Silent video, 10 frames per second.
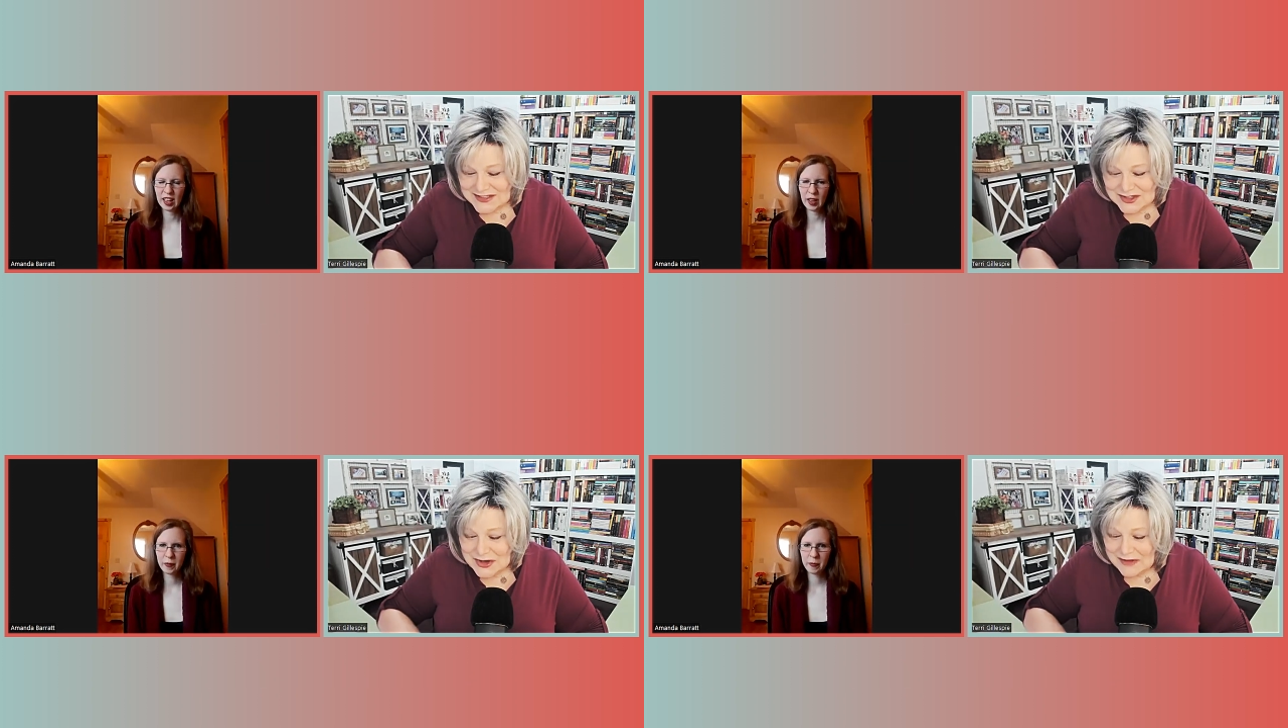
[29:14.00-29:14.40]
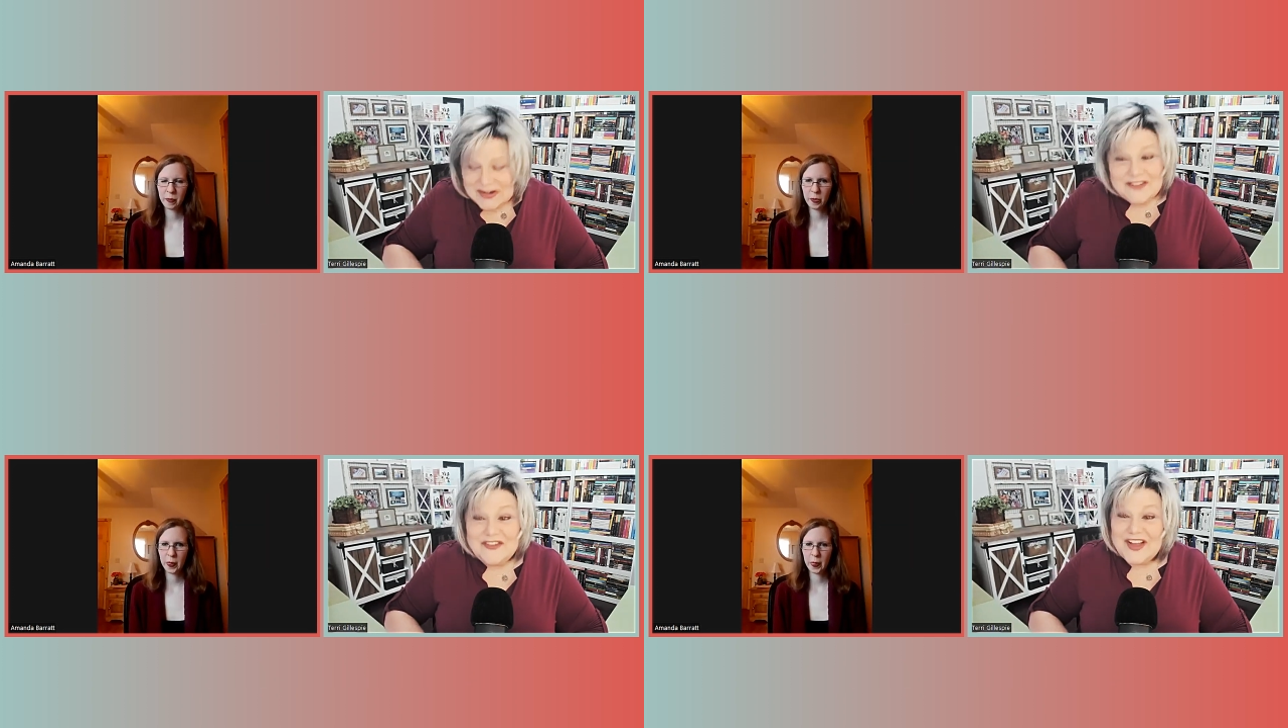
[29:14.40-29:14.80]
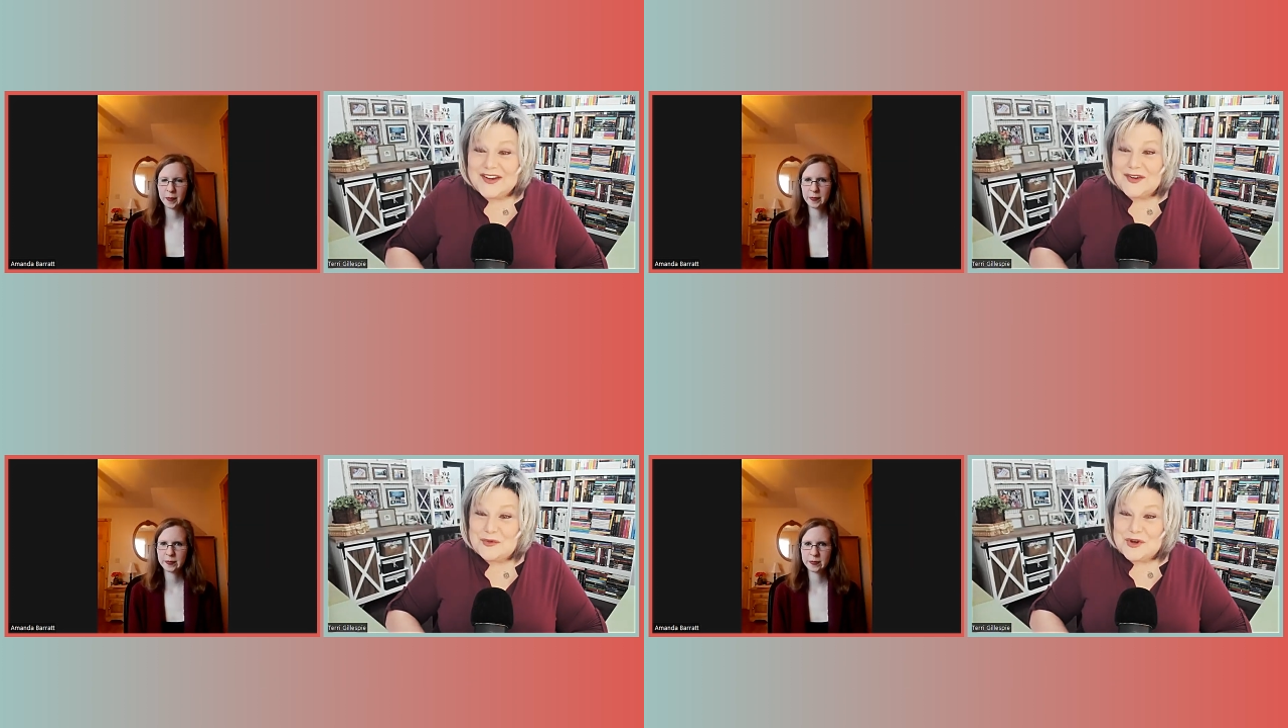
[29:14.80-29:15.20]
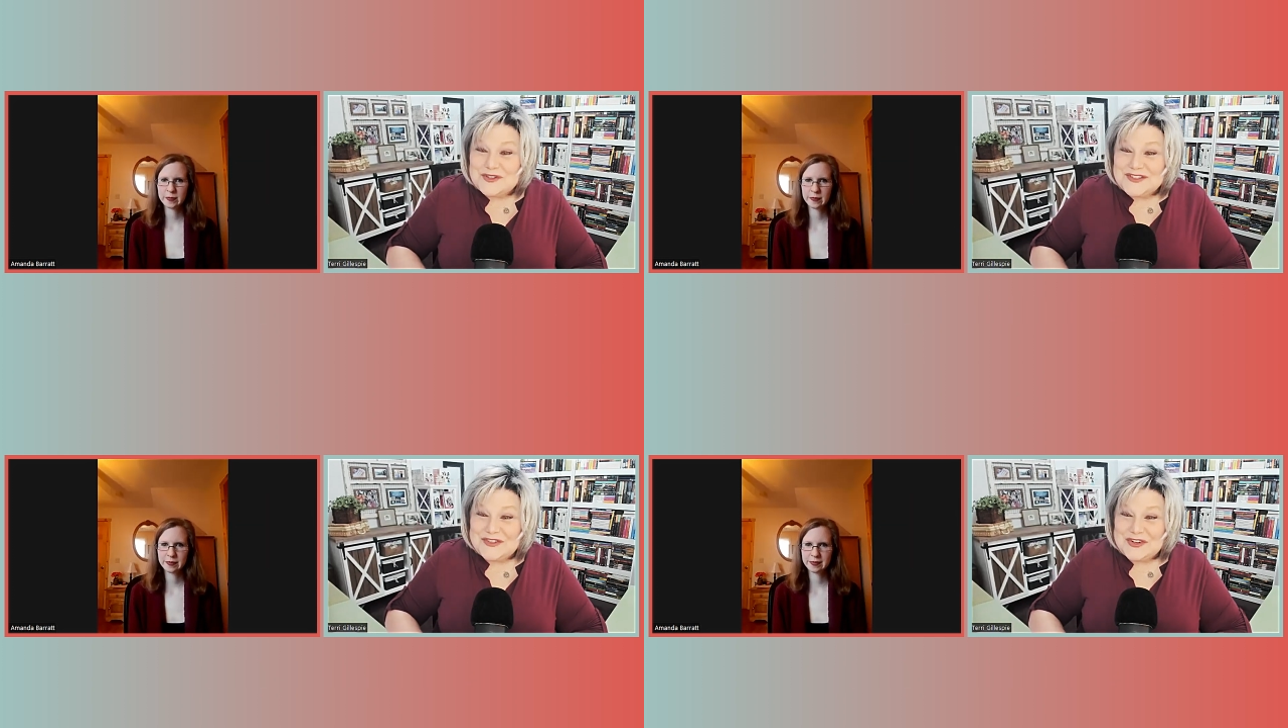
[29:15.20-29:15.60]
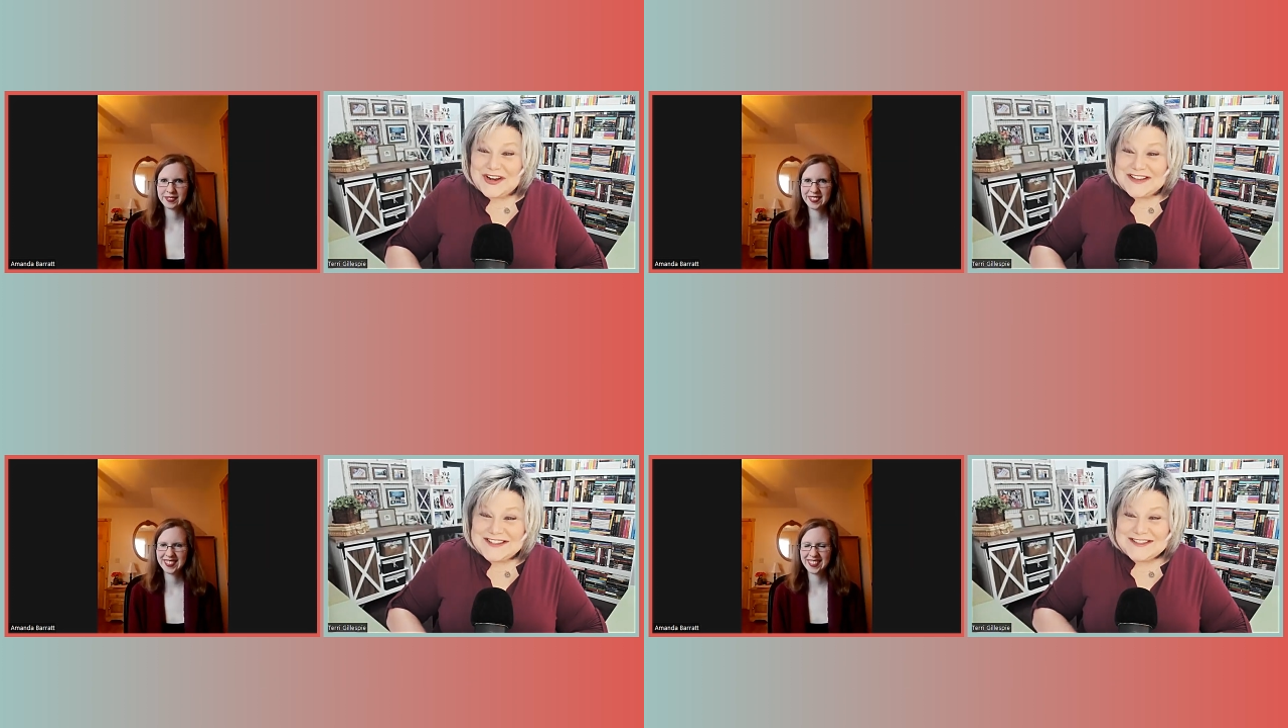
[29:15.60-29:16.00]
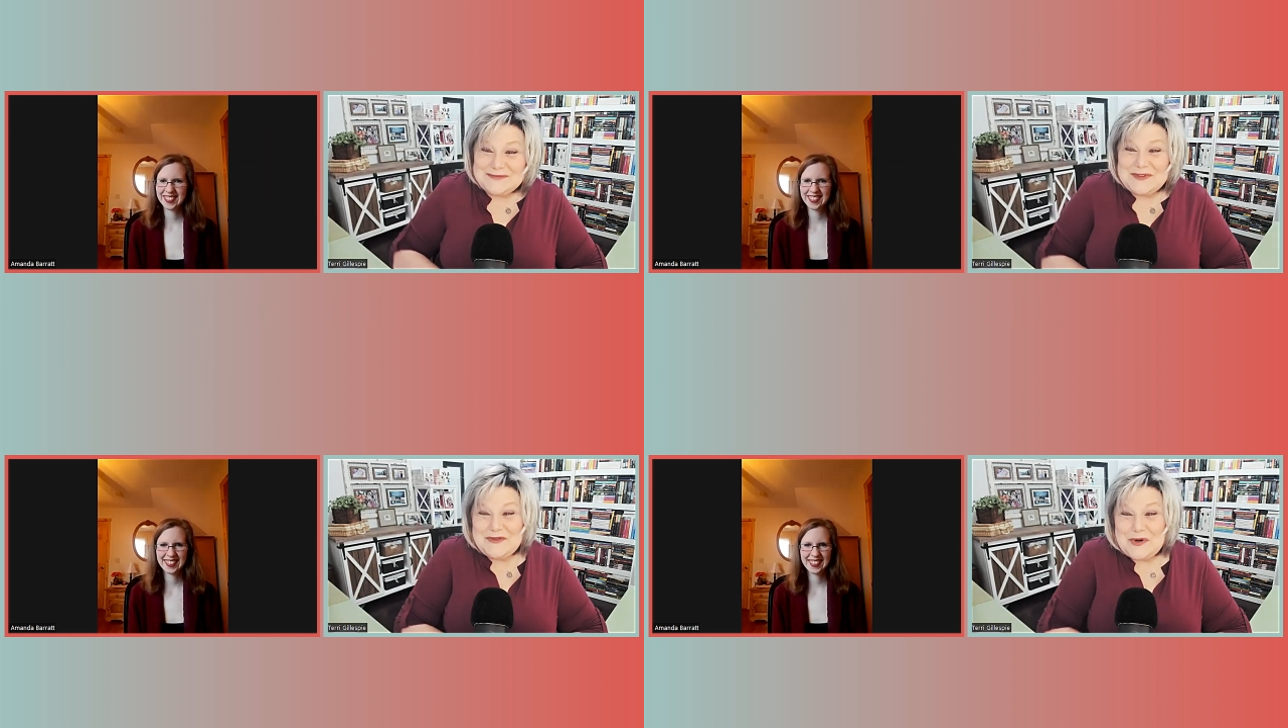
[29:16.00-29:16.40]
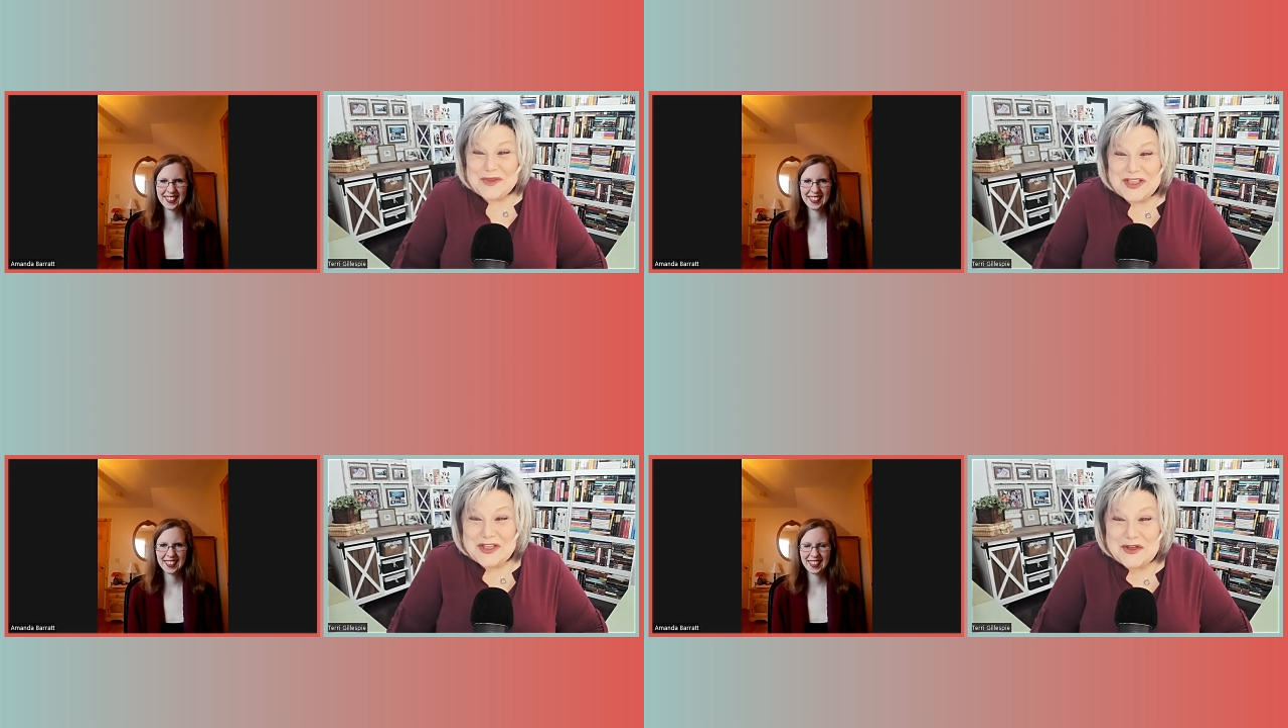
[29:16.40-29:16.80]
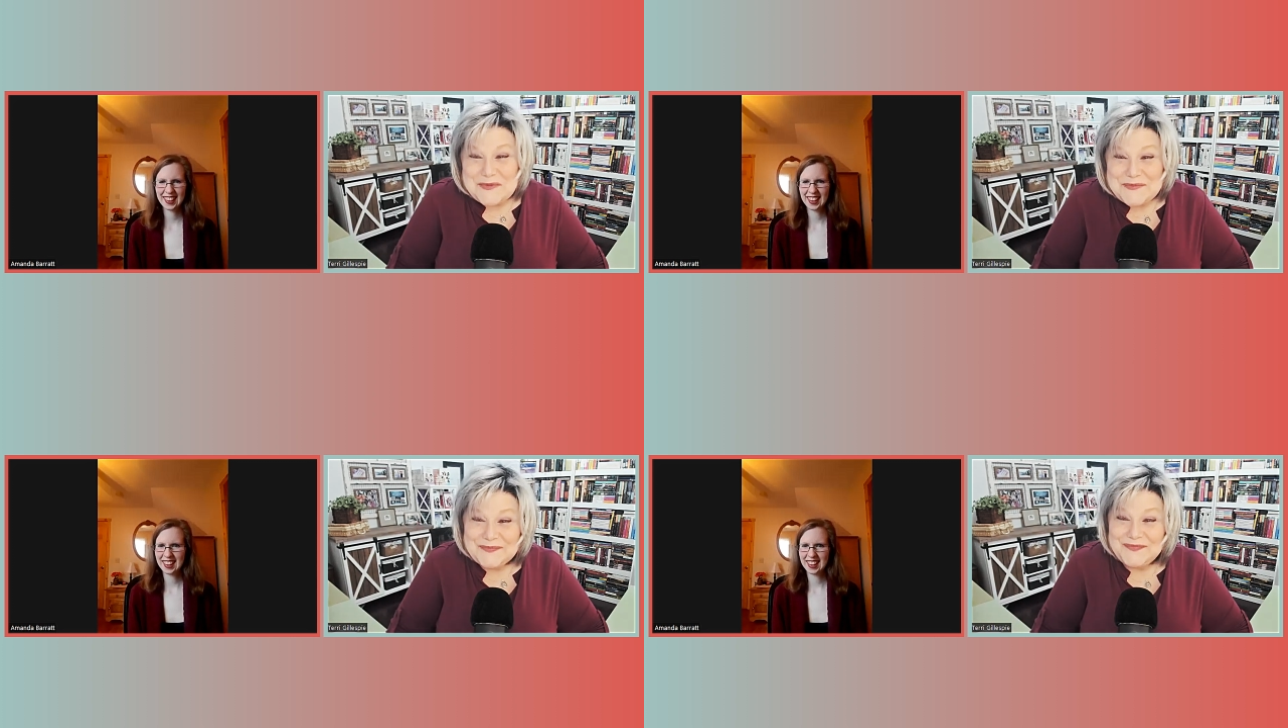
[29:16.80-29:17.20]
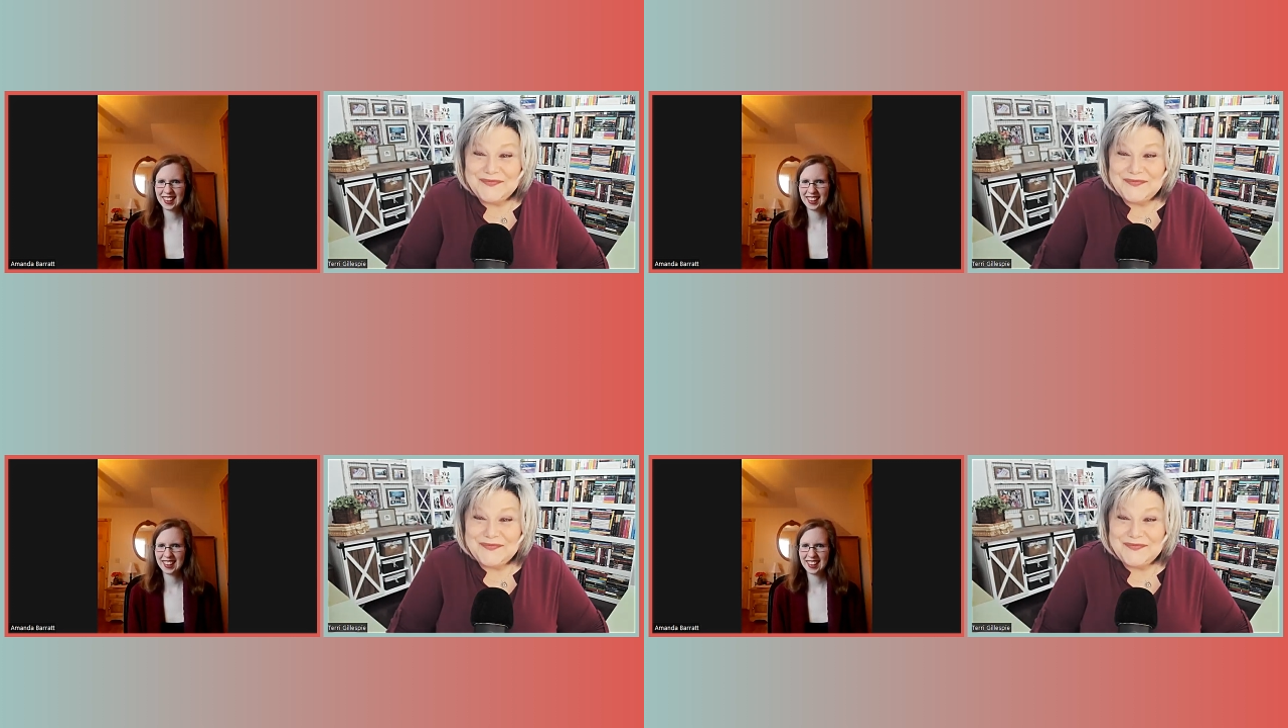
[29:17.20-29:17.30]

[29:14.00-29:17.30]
do you have any final words for us before we go?